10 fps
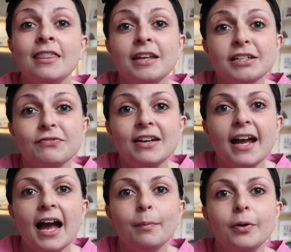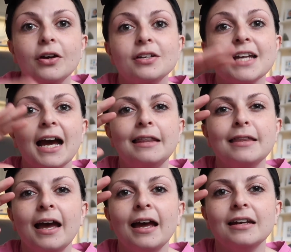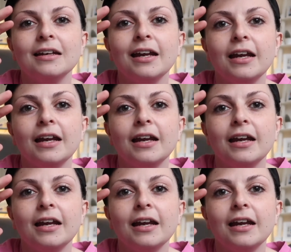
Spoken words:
This thing happened and then